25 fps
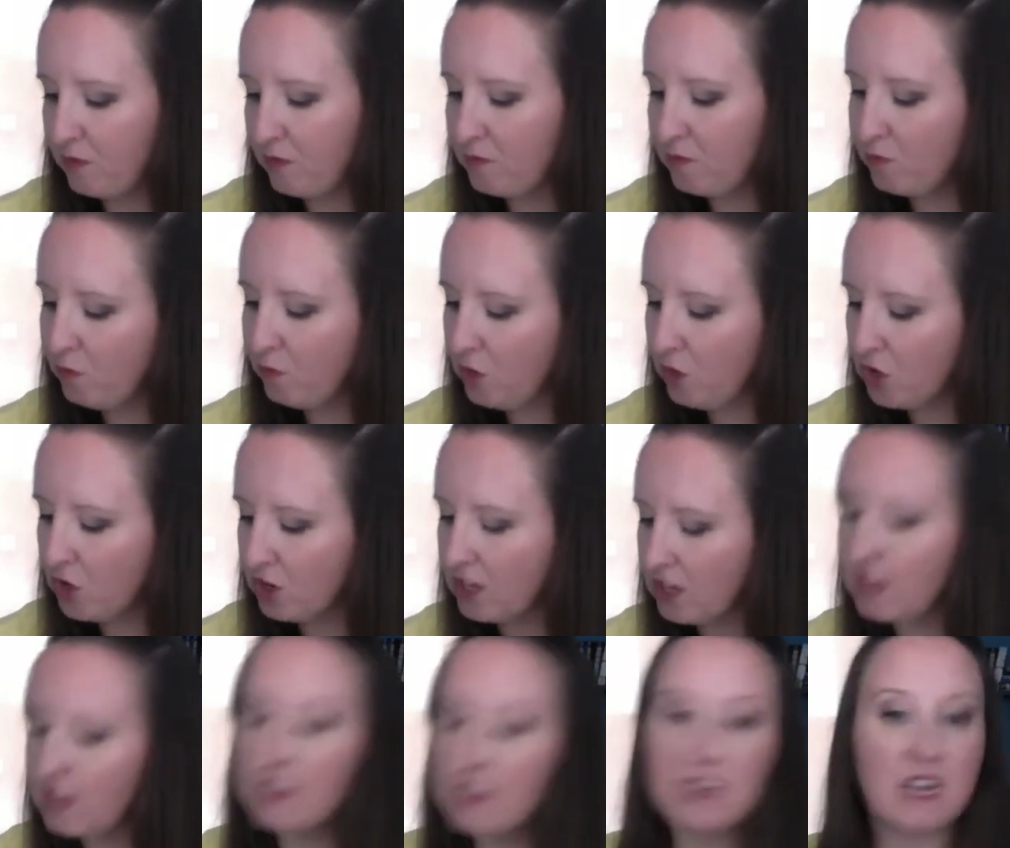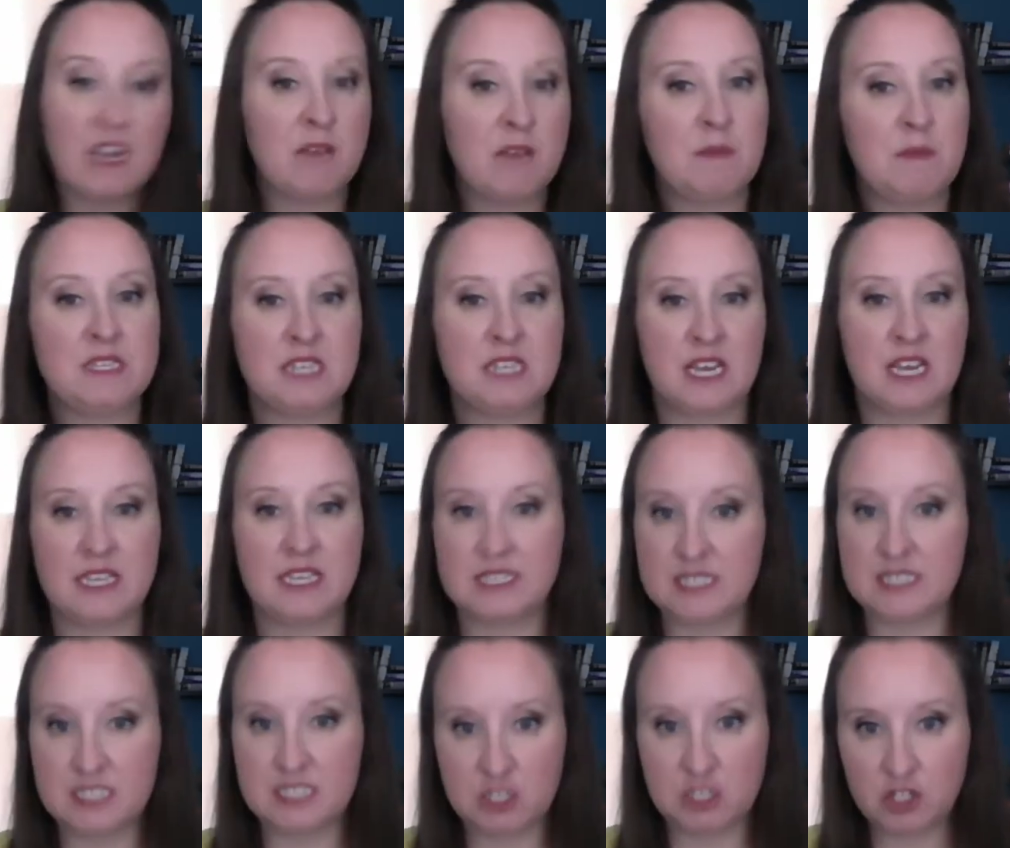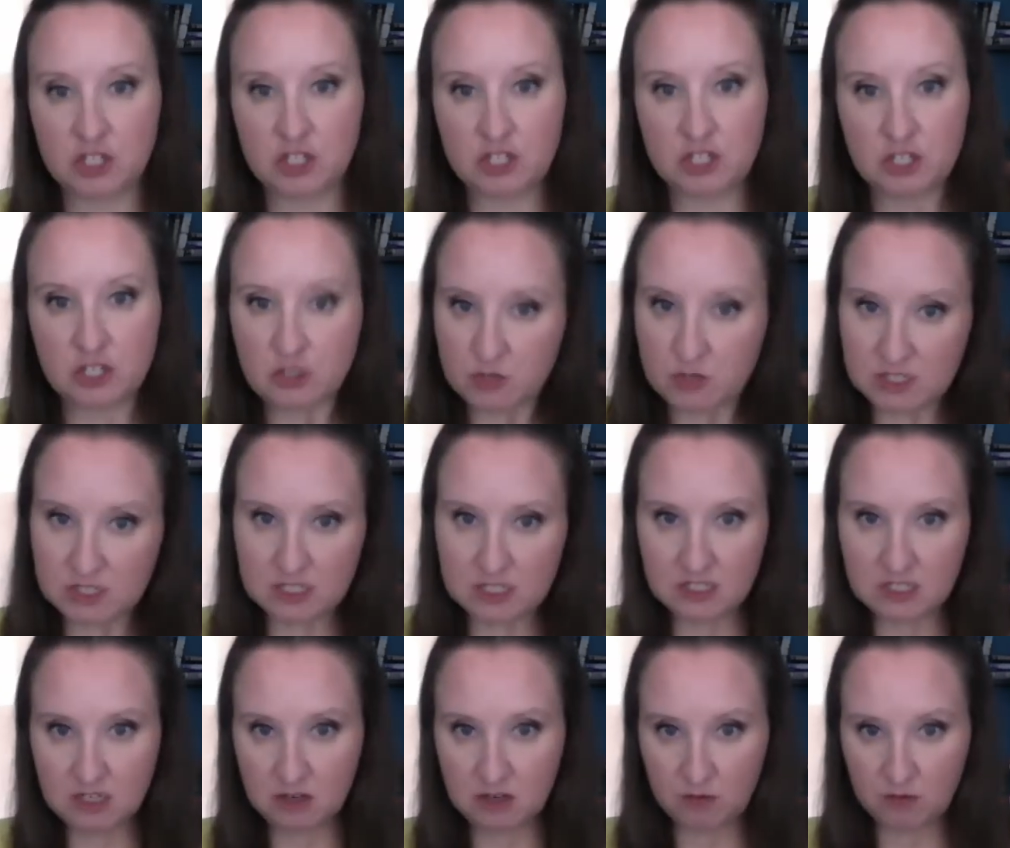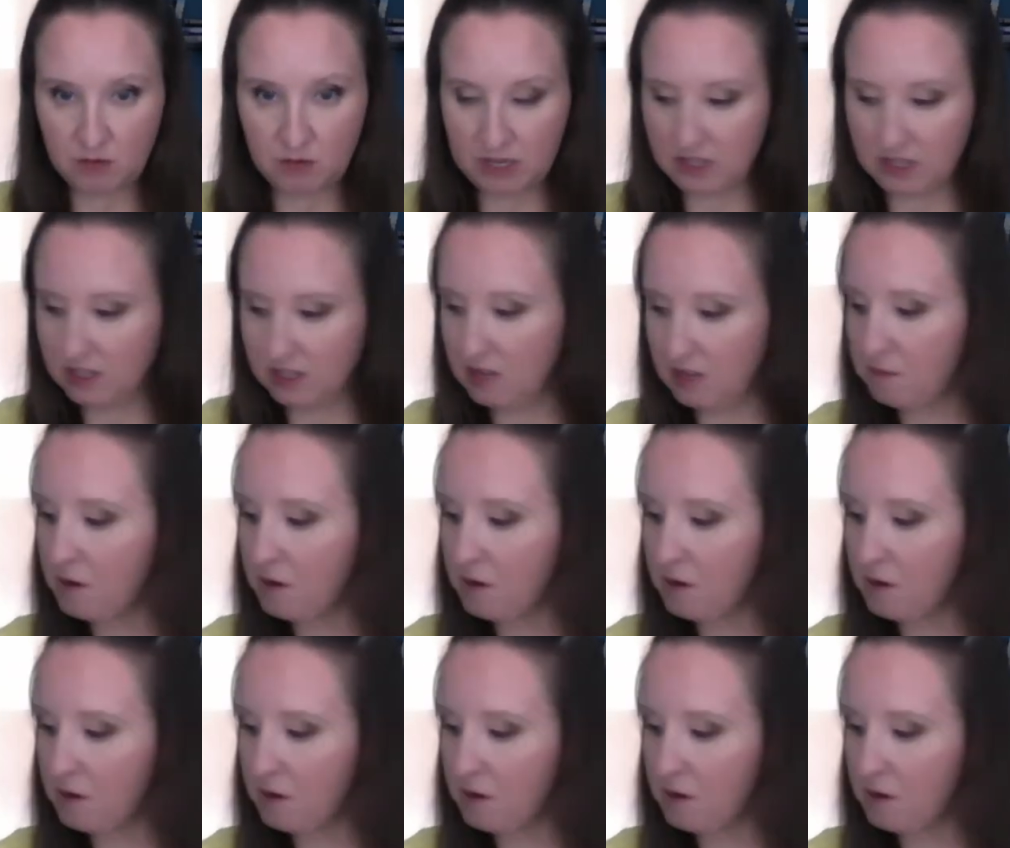learning that I am a tight stitcher, so it's a little wrinkly,